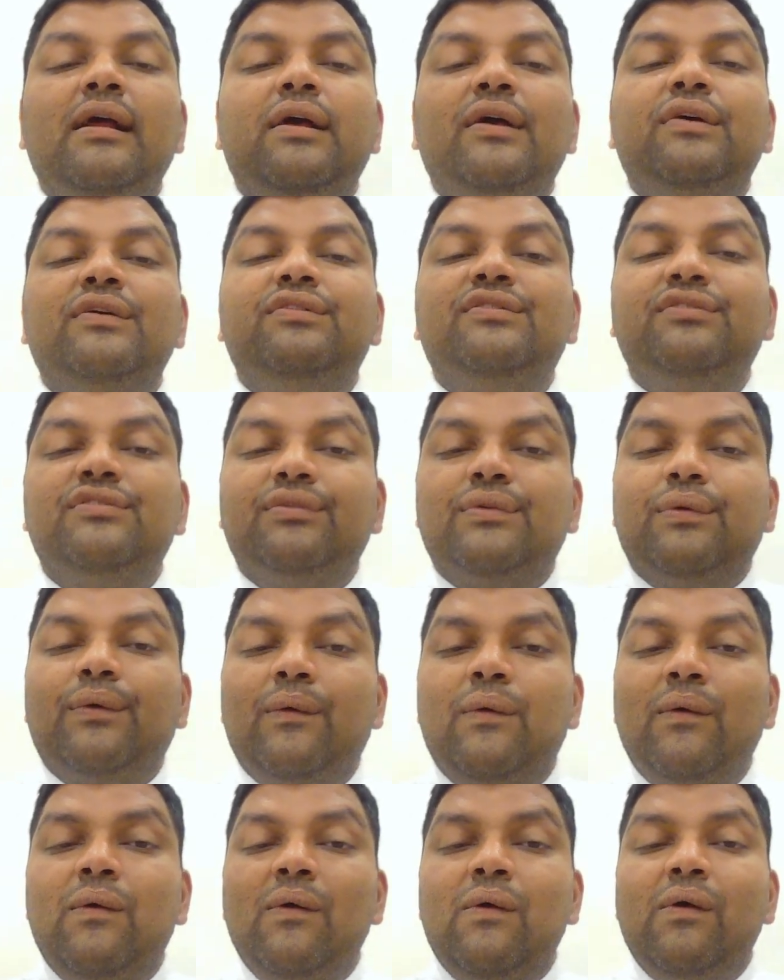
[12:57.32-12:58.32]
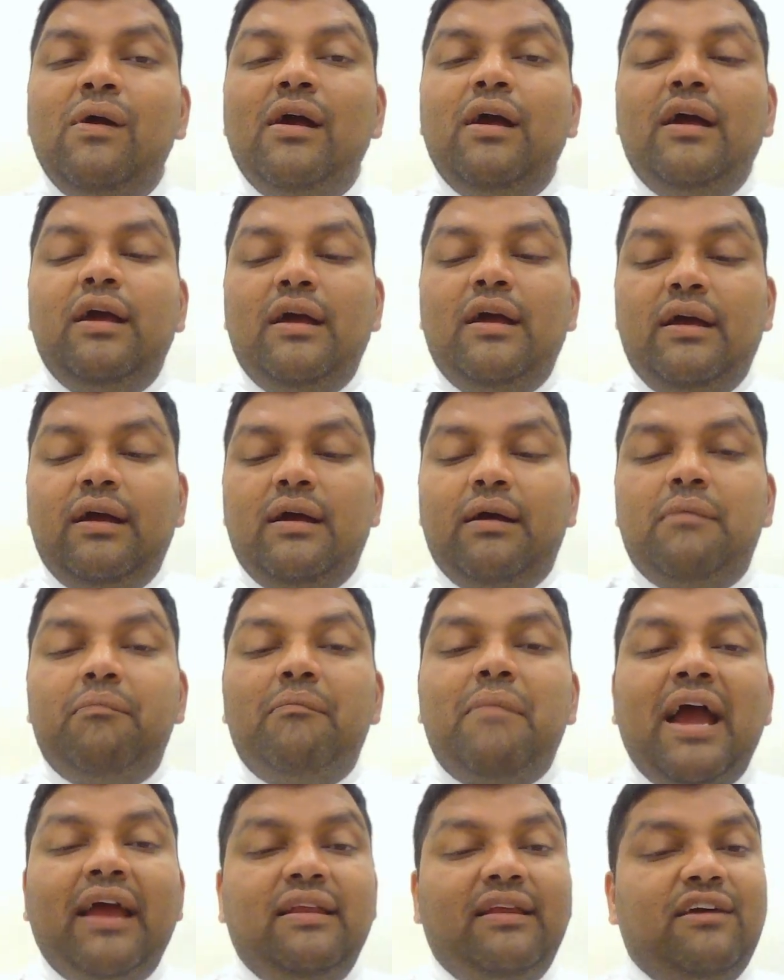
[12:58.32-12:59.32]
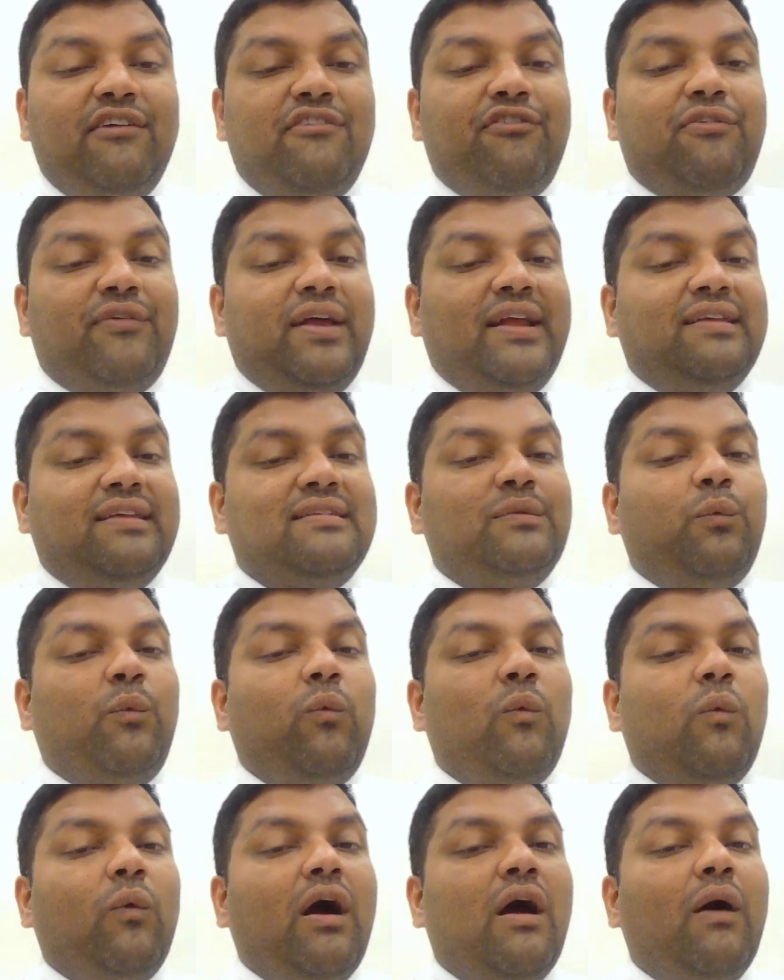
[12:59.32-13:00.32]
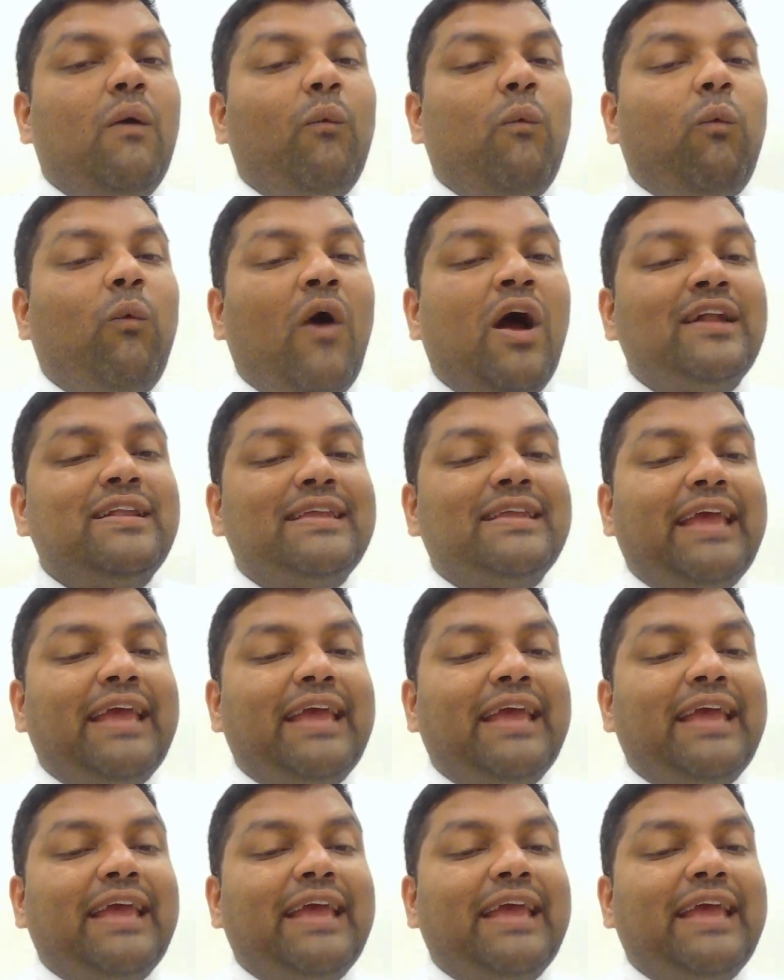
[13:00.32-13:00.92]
So, my dear friends, what